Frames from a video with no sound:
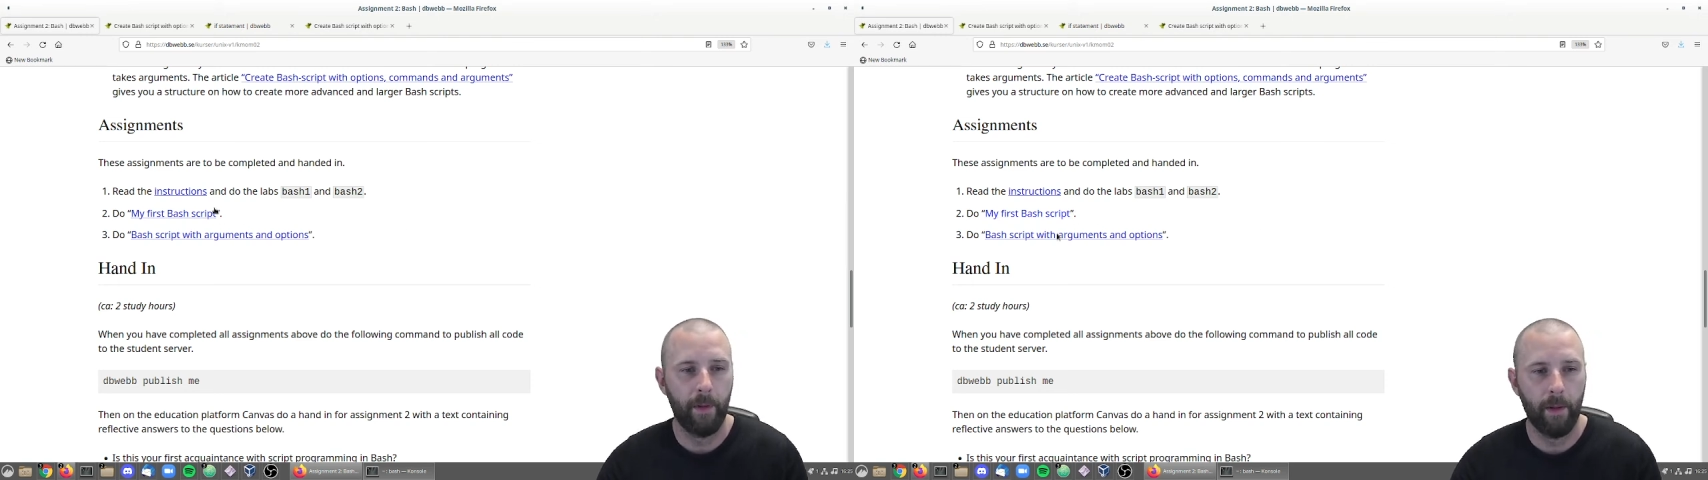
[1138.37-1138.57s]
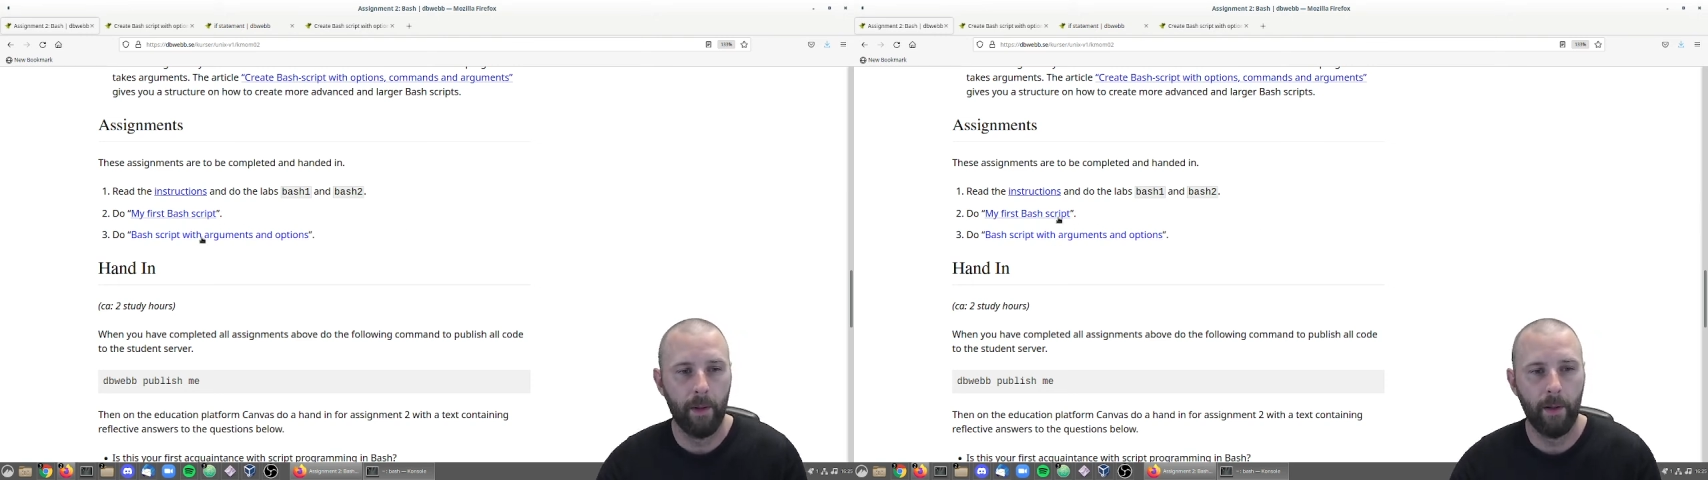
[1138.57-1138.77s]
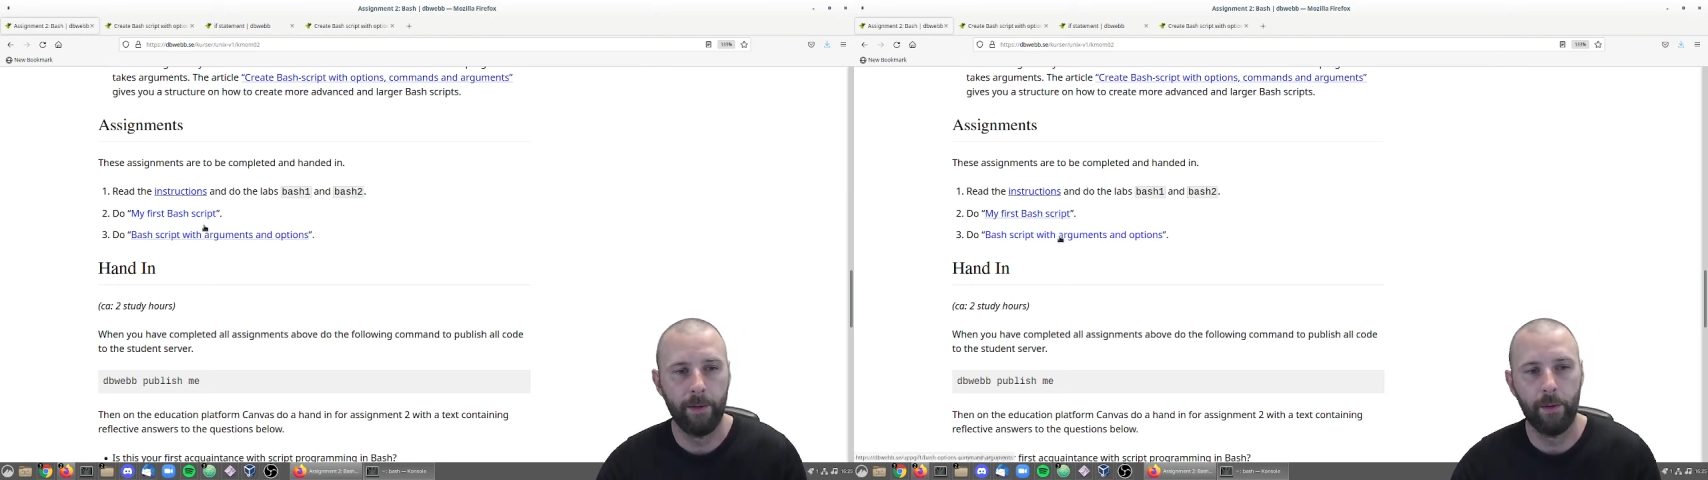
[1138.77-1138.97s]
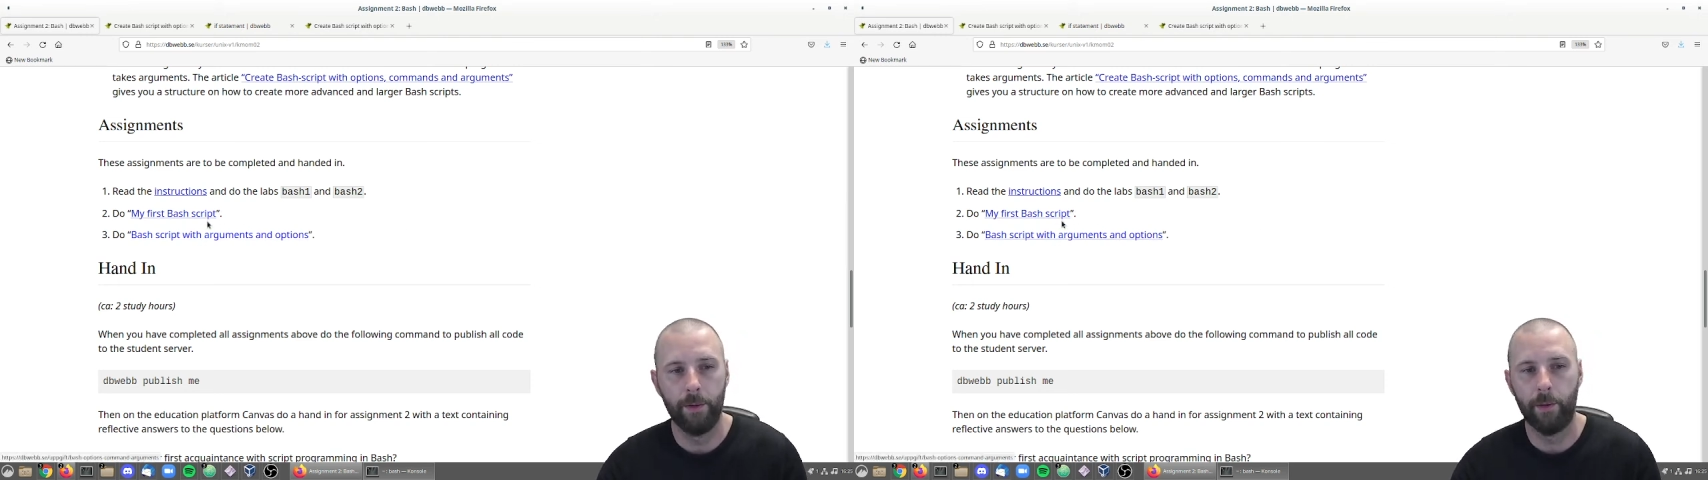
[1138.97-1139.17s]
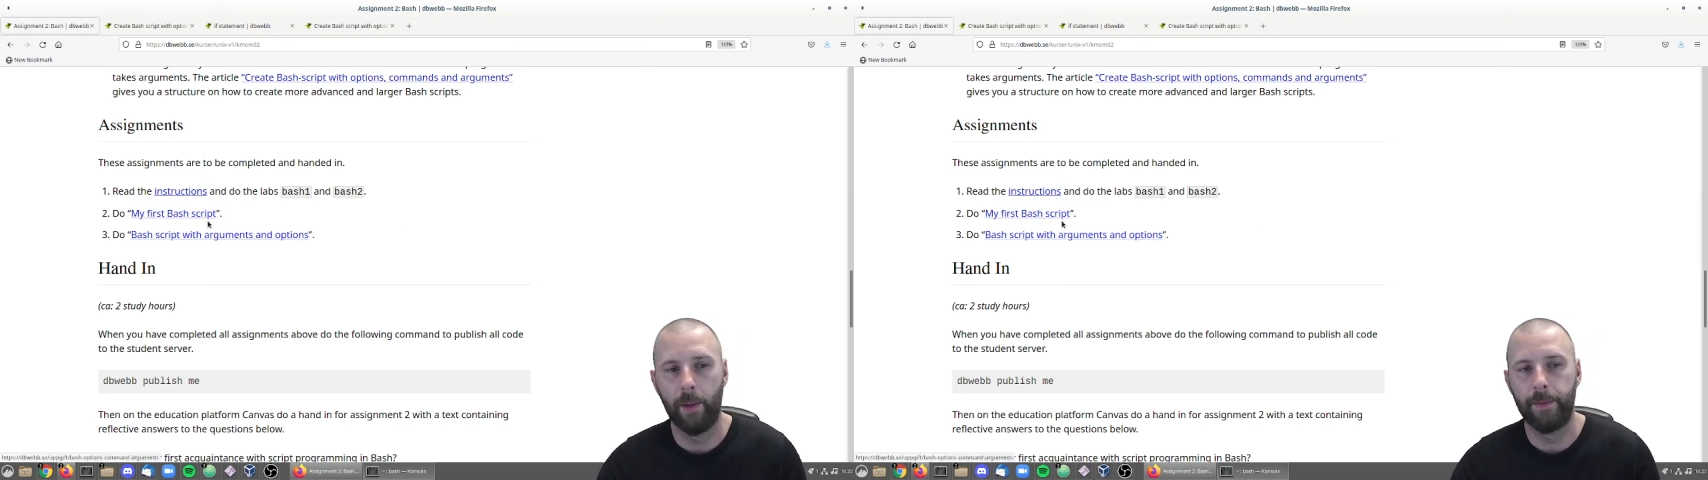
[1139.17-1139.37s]
And 2
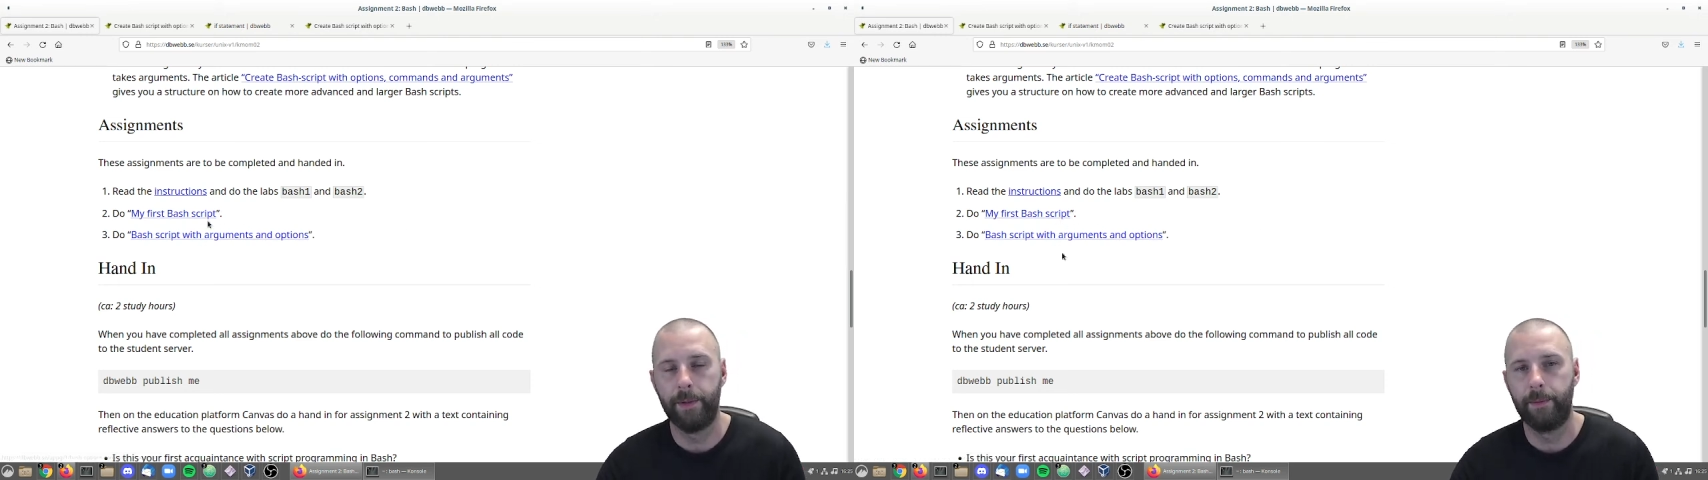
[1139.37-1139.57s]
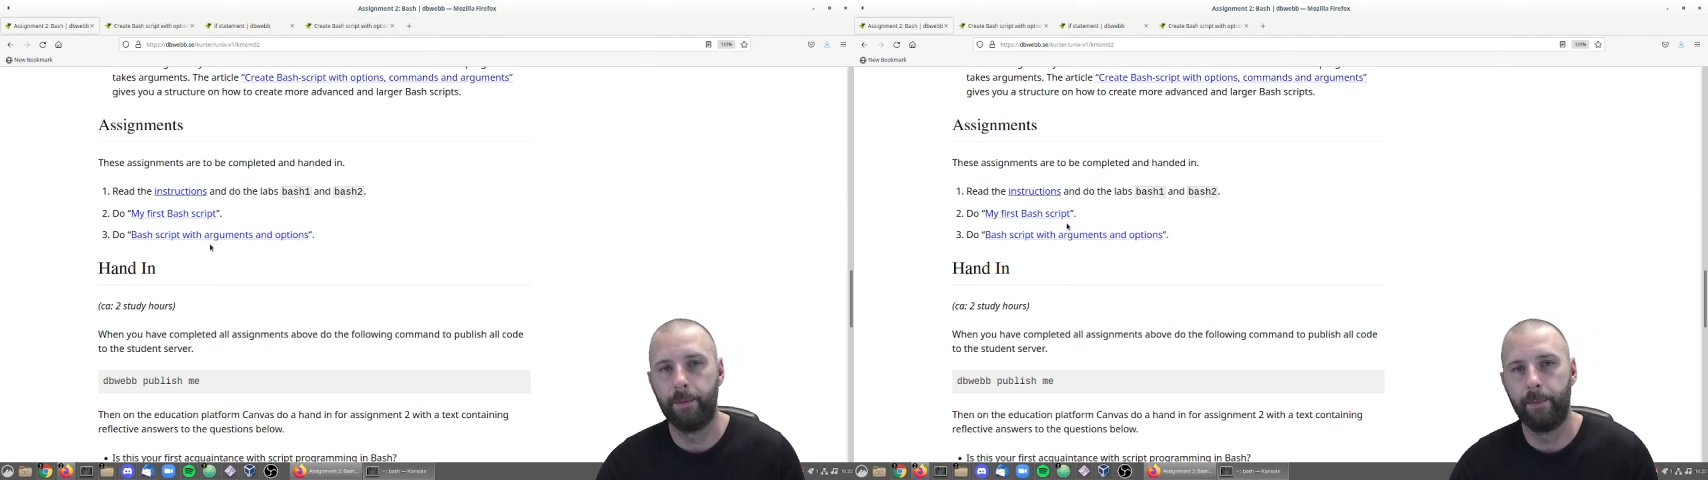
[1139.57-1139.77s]
scripts